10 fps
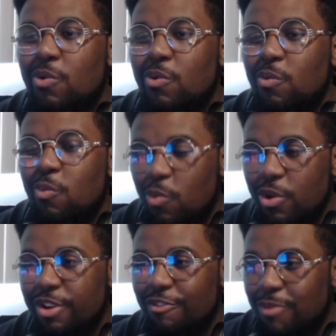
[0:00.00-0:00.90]

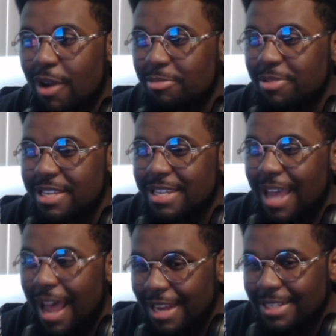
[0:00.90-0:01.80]
would have probably
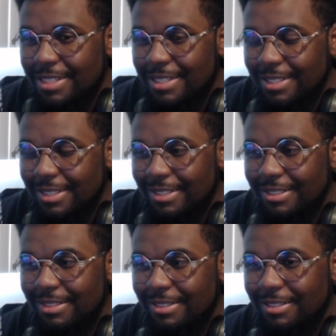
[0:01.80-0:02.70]
got,
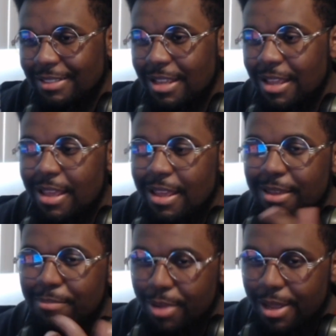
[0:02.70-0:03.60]

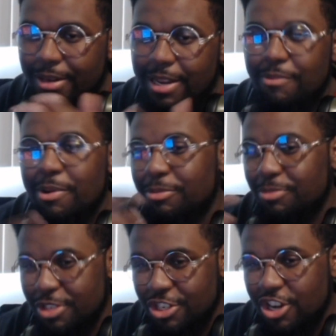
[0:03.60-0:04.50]
but they went
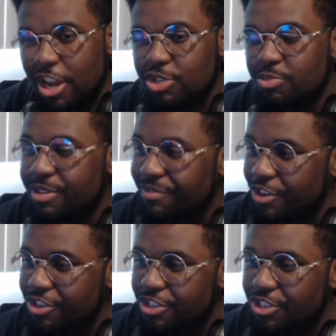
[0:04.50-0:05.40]
with the Joss Whedon
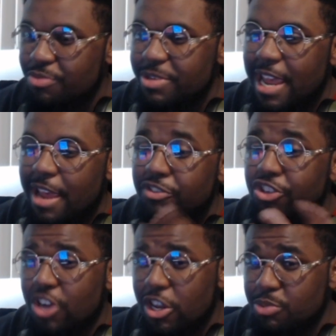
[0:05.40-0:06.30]
version, so we have the
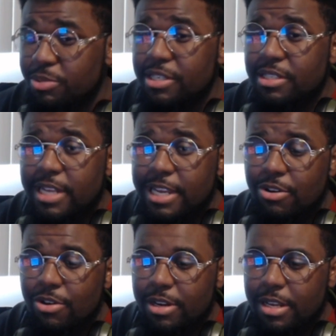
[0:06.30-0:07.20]
Joss Whedon's take
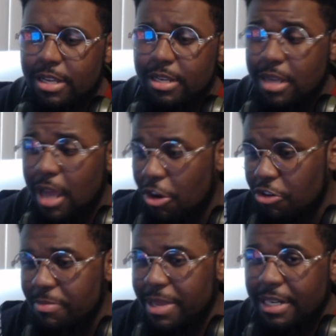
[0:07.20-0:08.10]
on
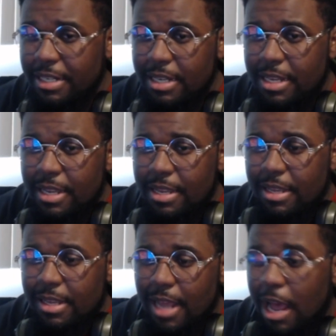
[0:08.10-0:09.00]
Aquaman.
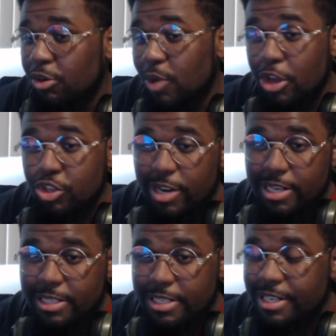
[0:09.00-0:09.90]
I don't know how
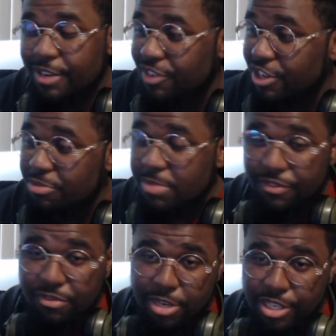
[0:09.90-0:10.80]
drastically different it will be
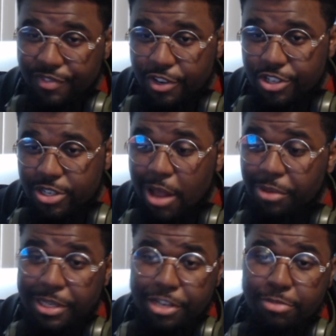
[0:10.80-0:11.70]
from this version. I
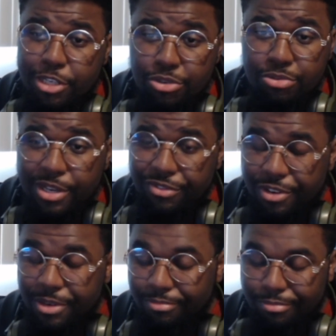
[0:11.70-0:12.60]
don't think it will be too
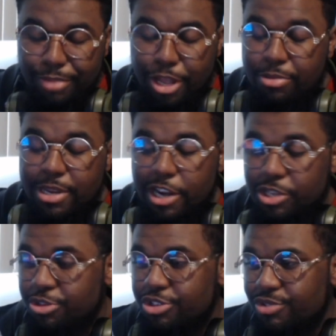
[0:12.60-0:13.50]
different, I'll be
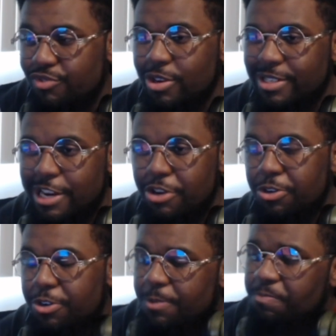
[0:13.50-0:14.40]
honest with you, as far as
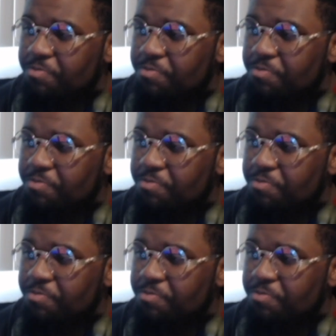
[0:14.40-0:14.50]
character.